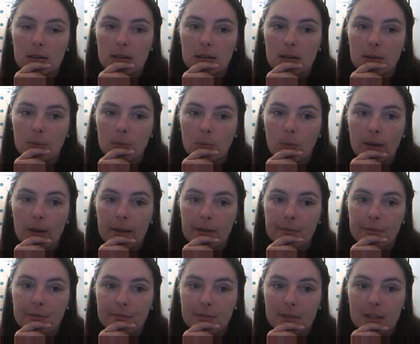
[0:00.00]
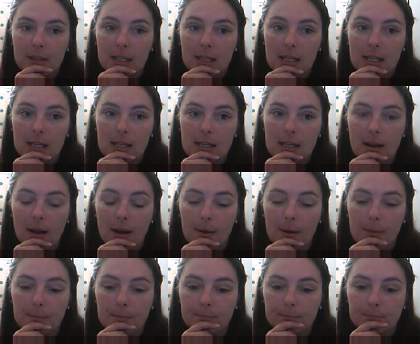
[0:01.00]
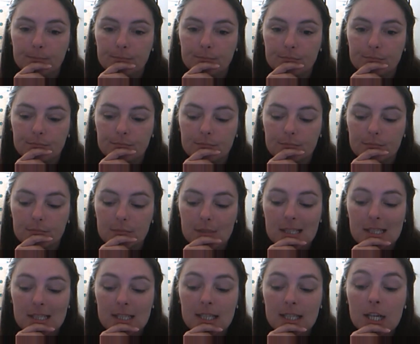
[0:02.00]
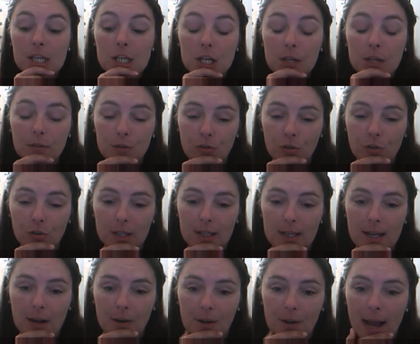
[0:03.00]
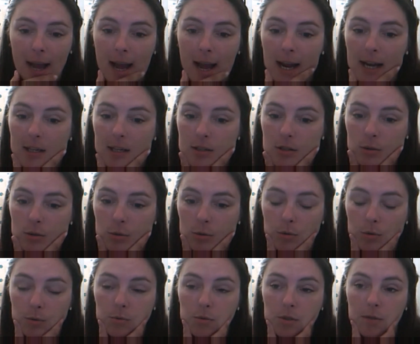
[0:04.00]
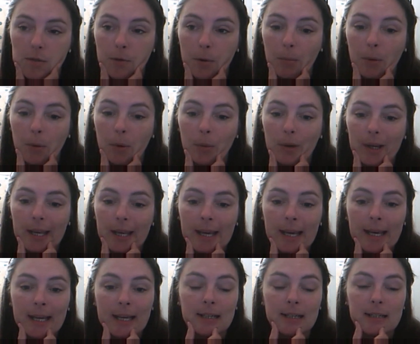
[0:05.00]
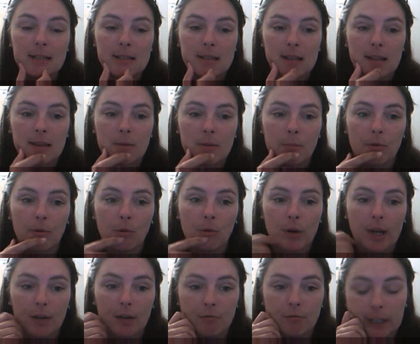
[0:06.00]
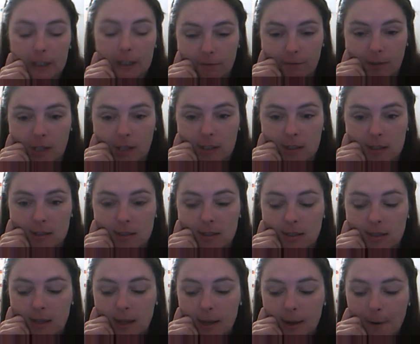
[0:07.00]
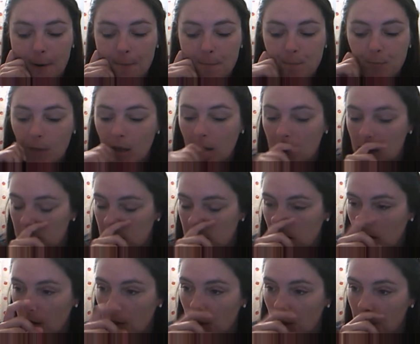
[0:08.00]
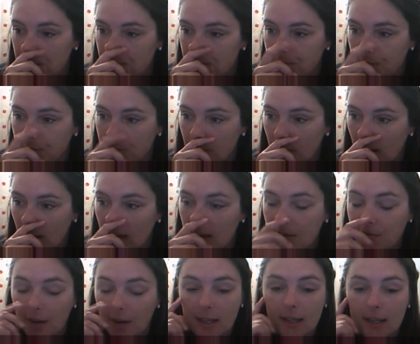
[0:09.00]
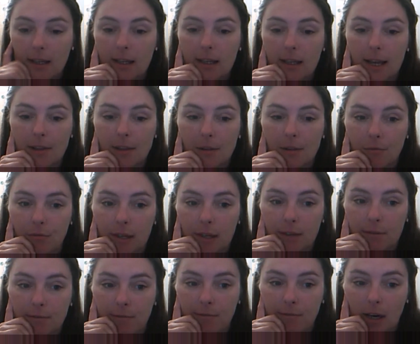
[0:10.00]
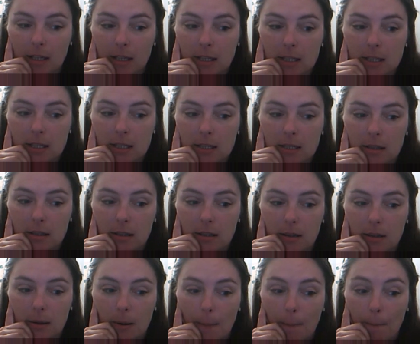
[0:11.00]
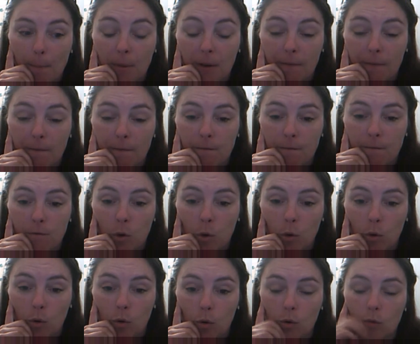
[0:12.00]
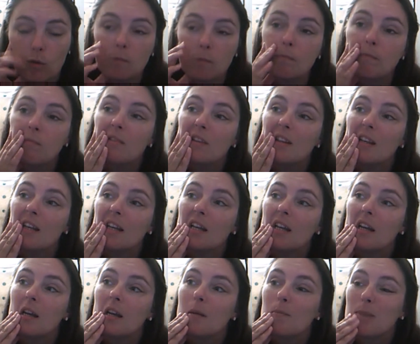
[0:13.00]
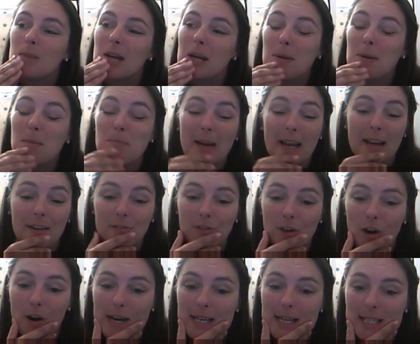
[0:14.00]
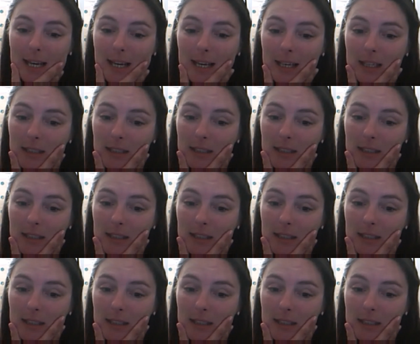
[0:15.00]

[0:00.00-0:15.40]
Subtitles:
with the Stitchy retreat now cancelled for Milton Keynes, I think we will get refunds. So if I can get the refund before maybe Black Friday,